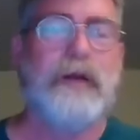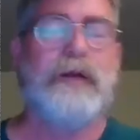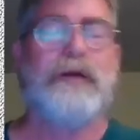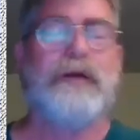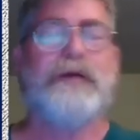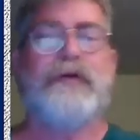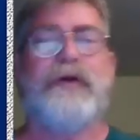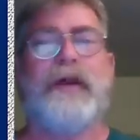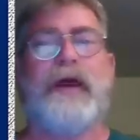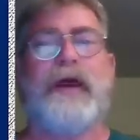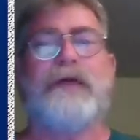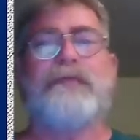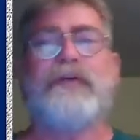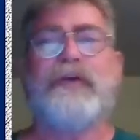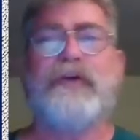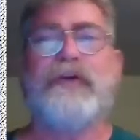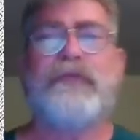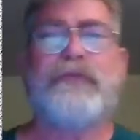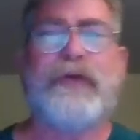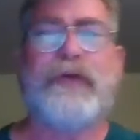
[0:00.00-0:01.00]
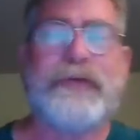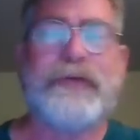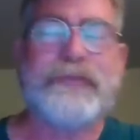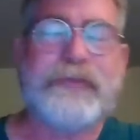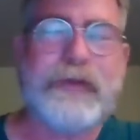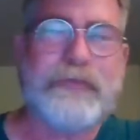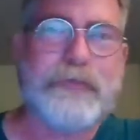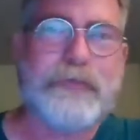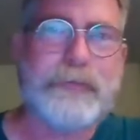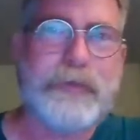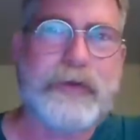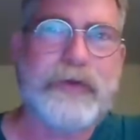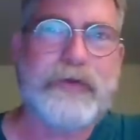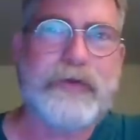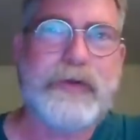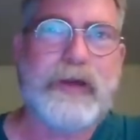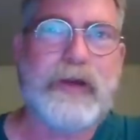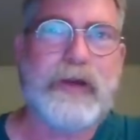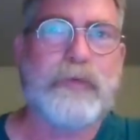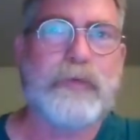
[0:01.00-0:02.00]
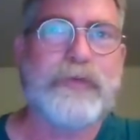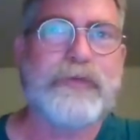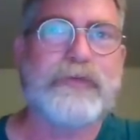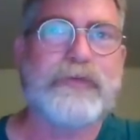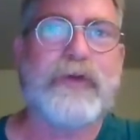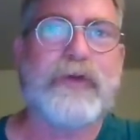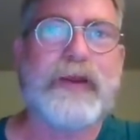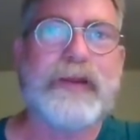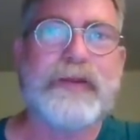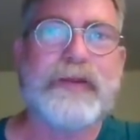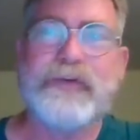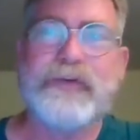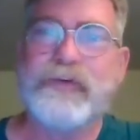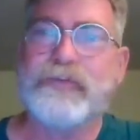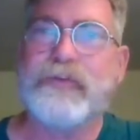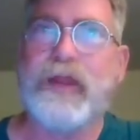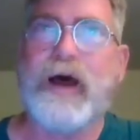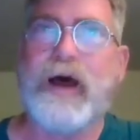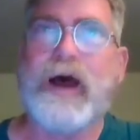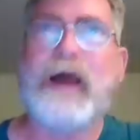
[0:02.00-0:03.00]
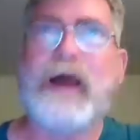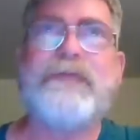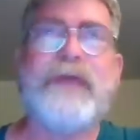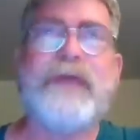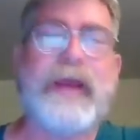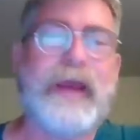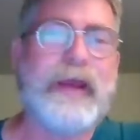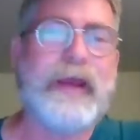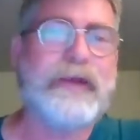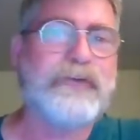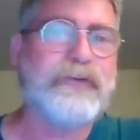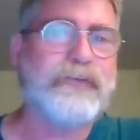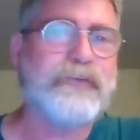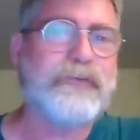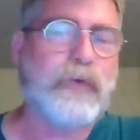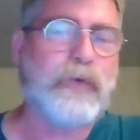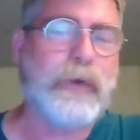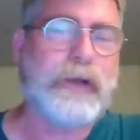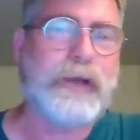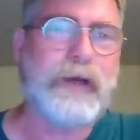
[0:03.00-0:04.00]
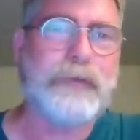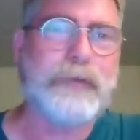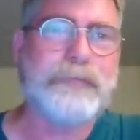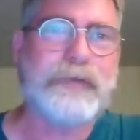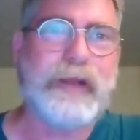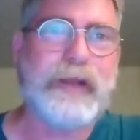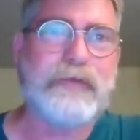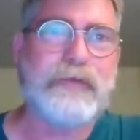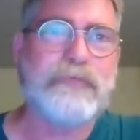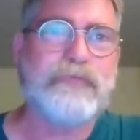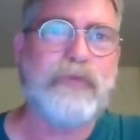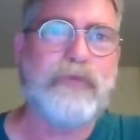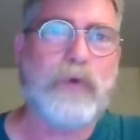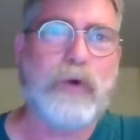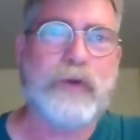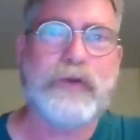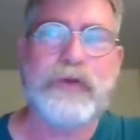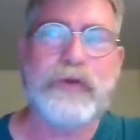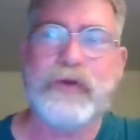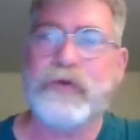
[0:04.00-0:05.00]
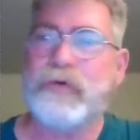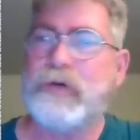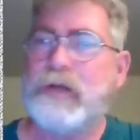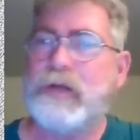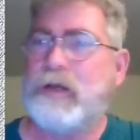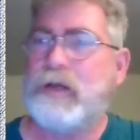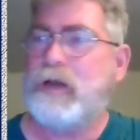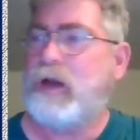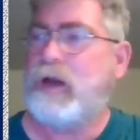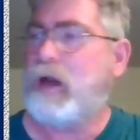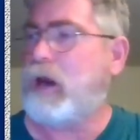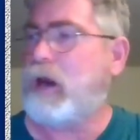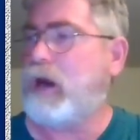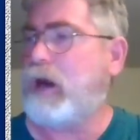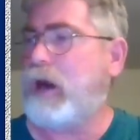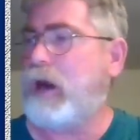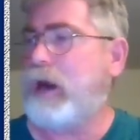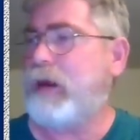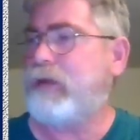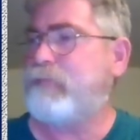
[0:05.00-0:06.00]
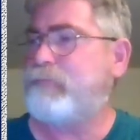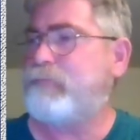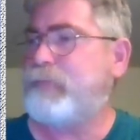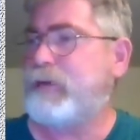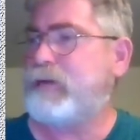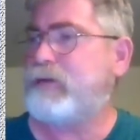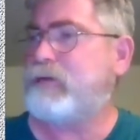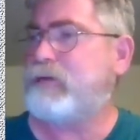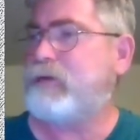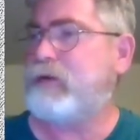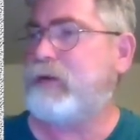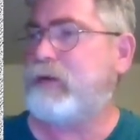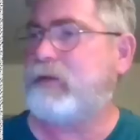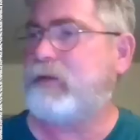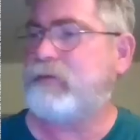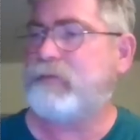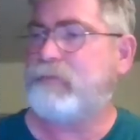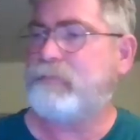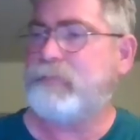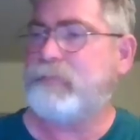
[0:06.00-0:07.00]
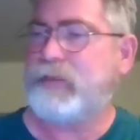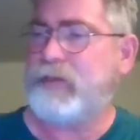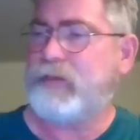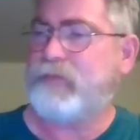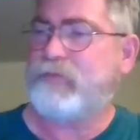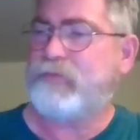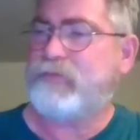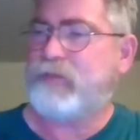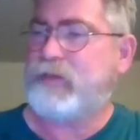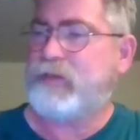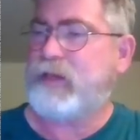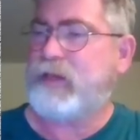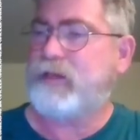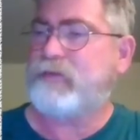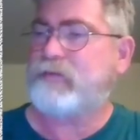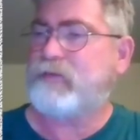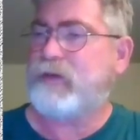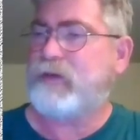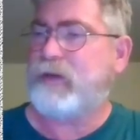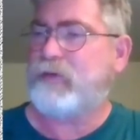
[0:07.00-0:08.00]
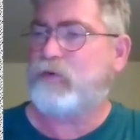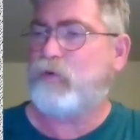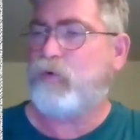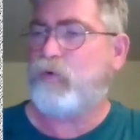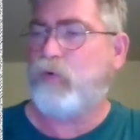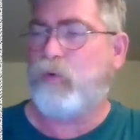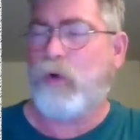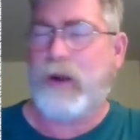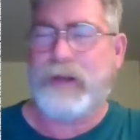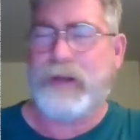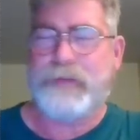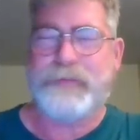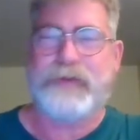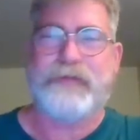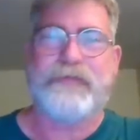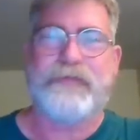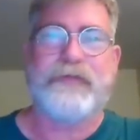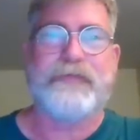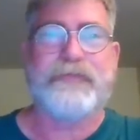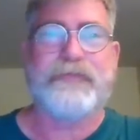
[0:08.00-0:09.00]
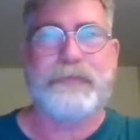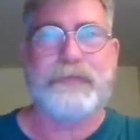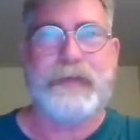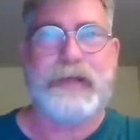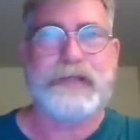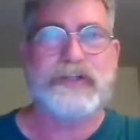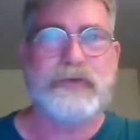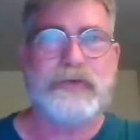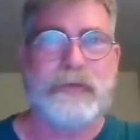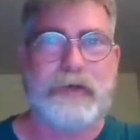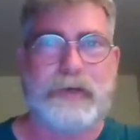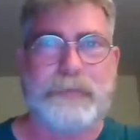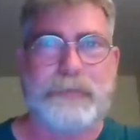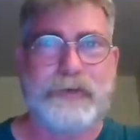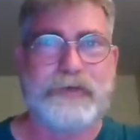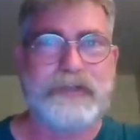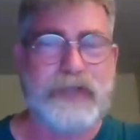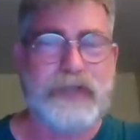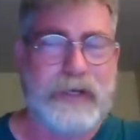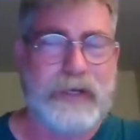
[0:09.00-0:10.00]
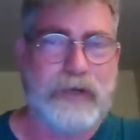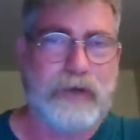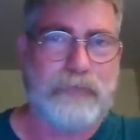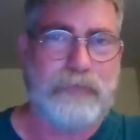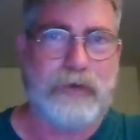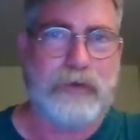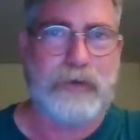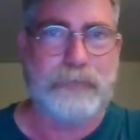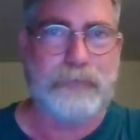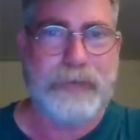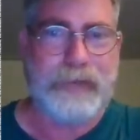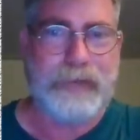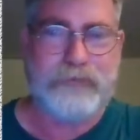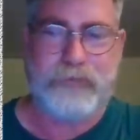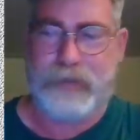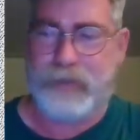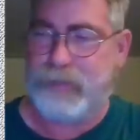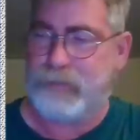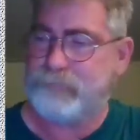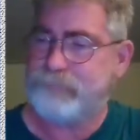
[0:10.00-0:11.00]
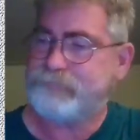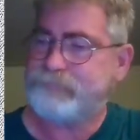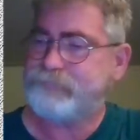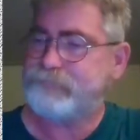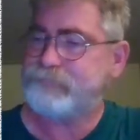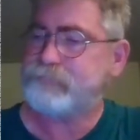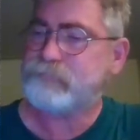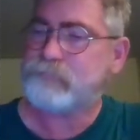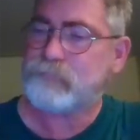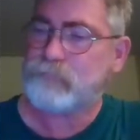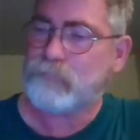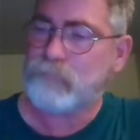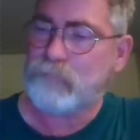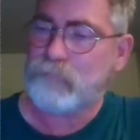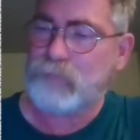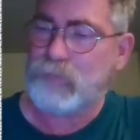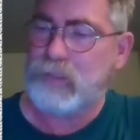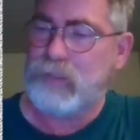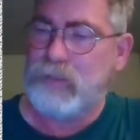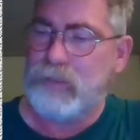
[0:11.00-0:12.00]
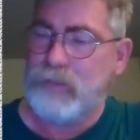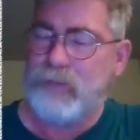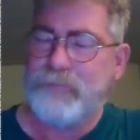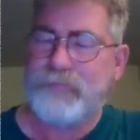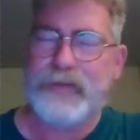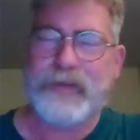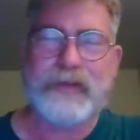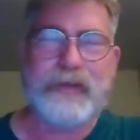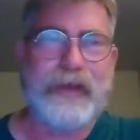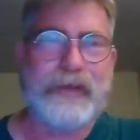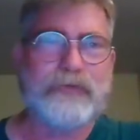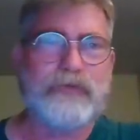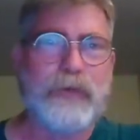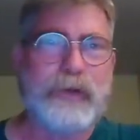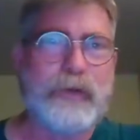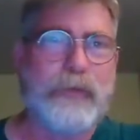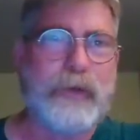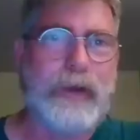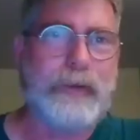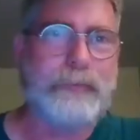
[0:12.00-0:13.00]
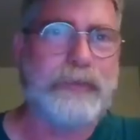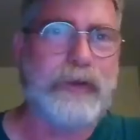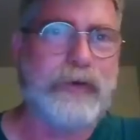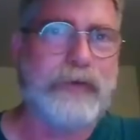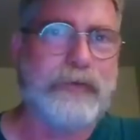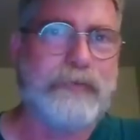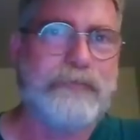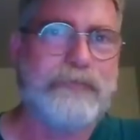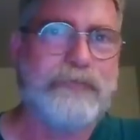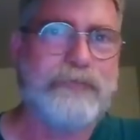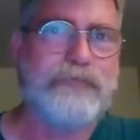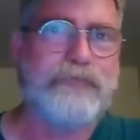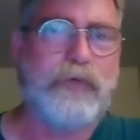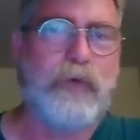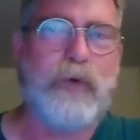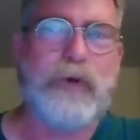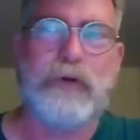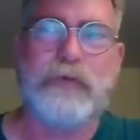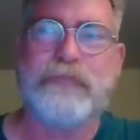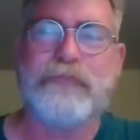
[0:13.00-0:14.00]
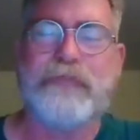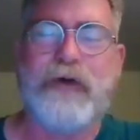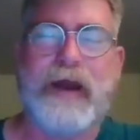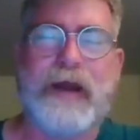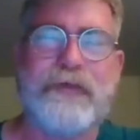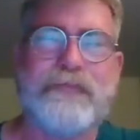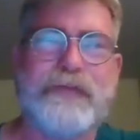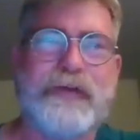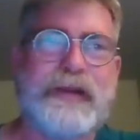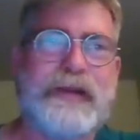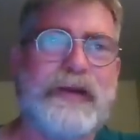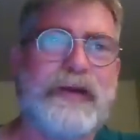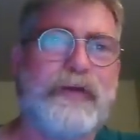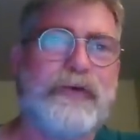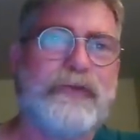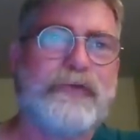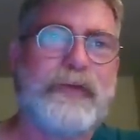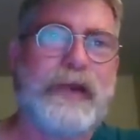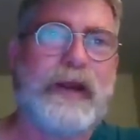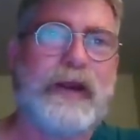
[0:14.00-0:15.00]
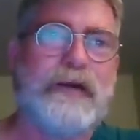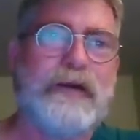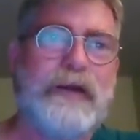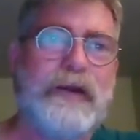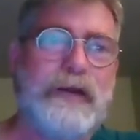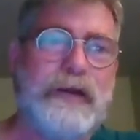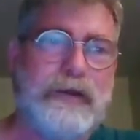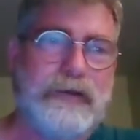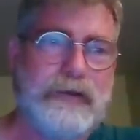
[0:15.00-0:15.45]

Good afternoon, friends. Steven Ben-Nun here with Israeli News Live, and just a quick update for you. Uh, I have been in meetings again, got quite a bit of information we're going to be sharing over on Patreon. I think last week we uploaded four or five videos there.